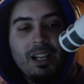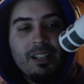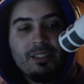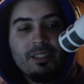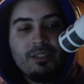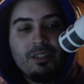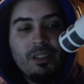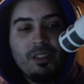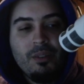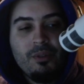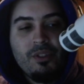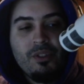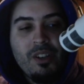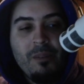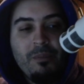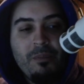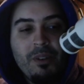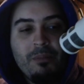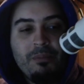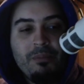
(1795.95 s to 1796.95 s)
So
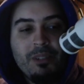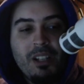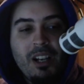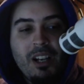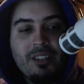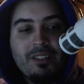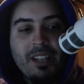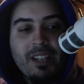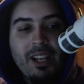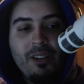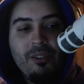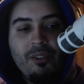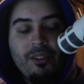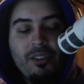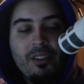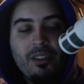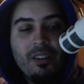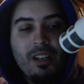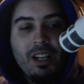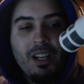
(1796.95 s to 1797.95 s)
Chump Bump lost a
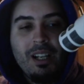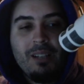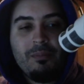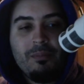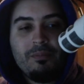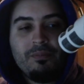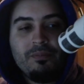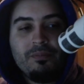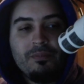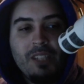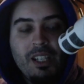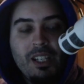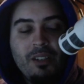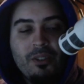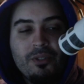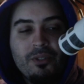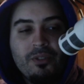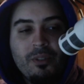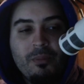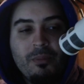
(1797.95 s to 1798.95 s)
health. He
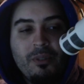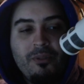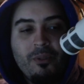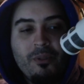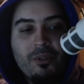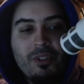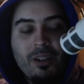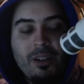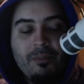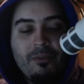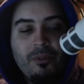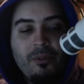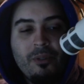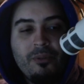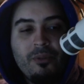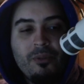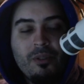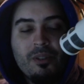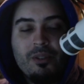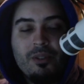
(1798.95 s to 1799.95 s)
goes from a 4-drop
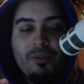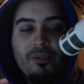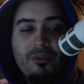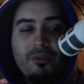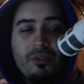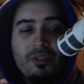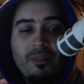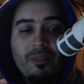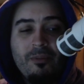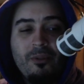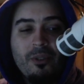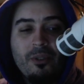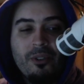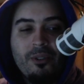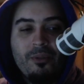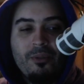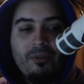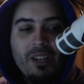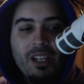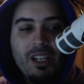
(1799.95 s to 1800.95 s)
4/4 to a 4-drop
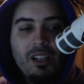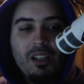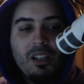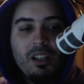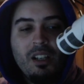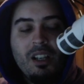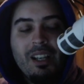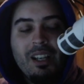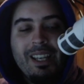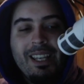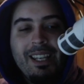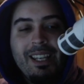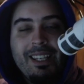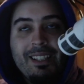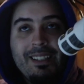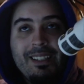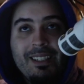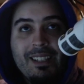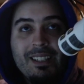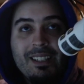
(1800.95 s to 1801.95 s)
4/3. He
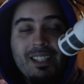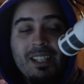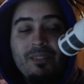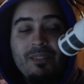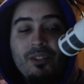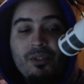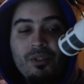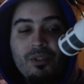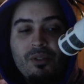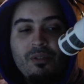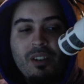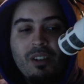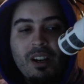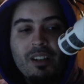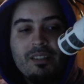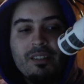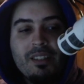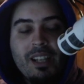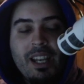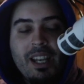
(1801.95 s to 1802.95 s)
did give you 2
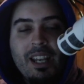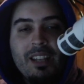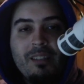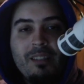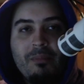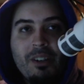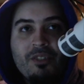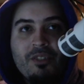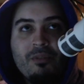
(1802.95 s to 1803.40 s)
cards in hand. The Mushroom